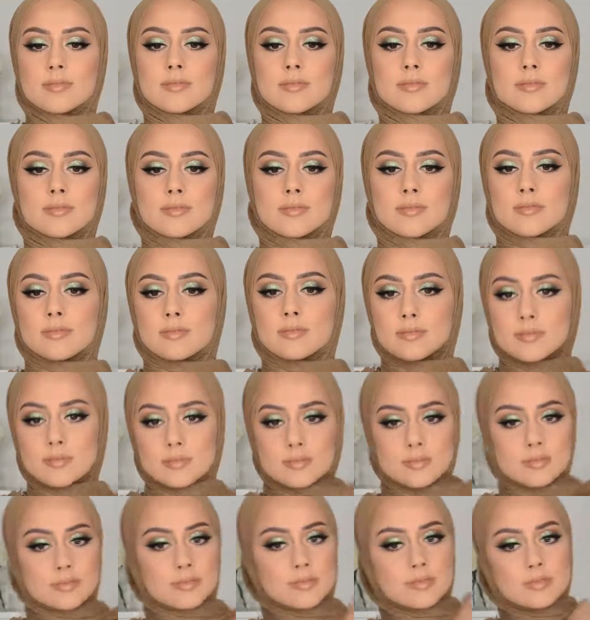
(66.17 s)

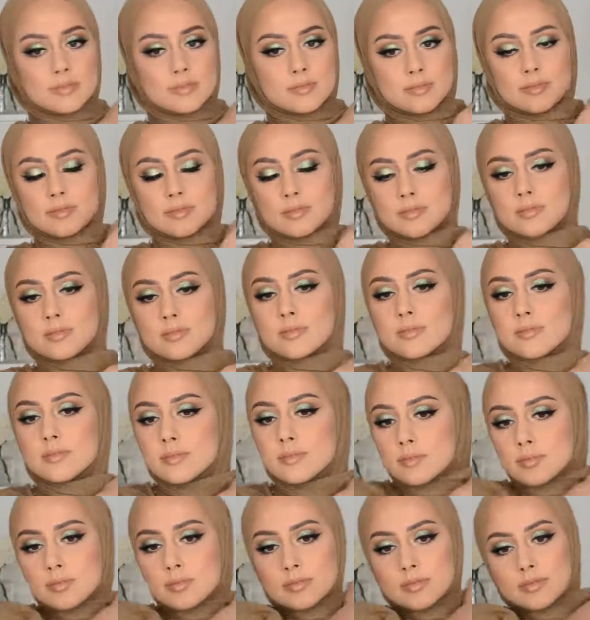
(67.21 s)

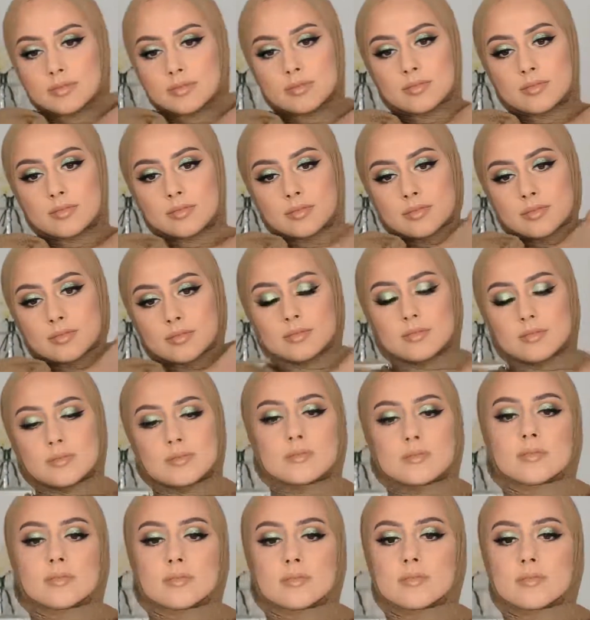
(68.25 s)

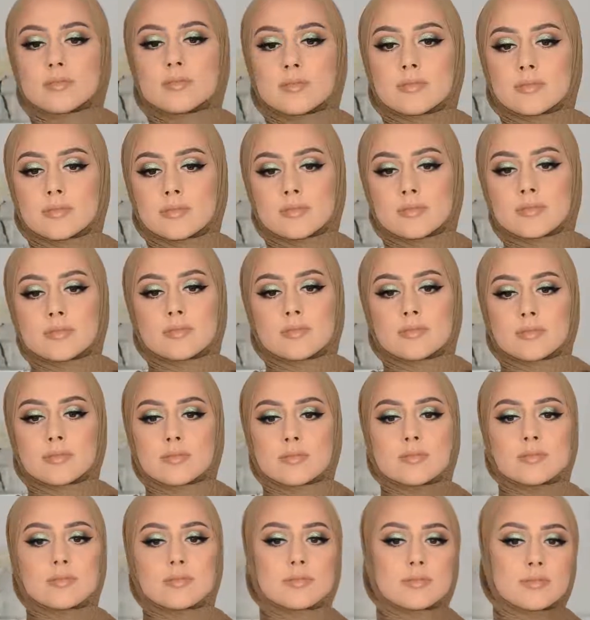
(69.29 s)

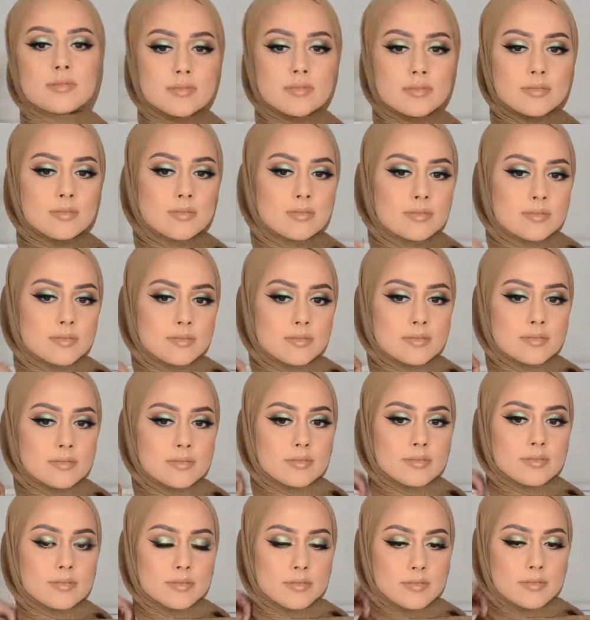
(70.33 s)

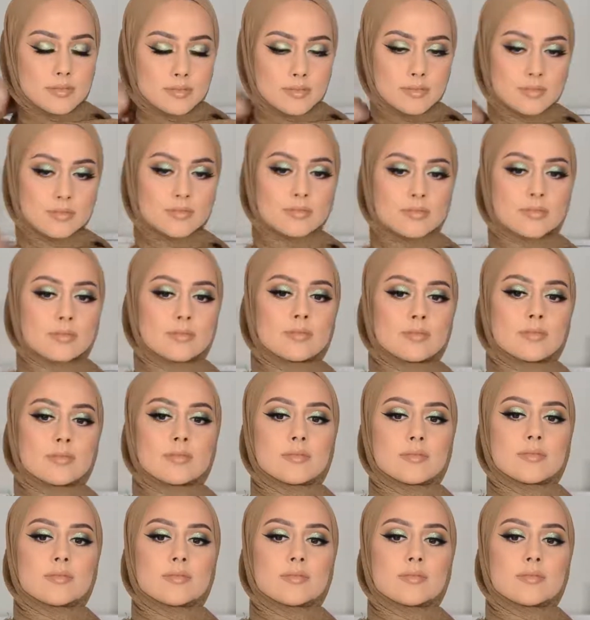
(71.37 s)
No one is speaking in this clip.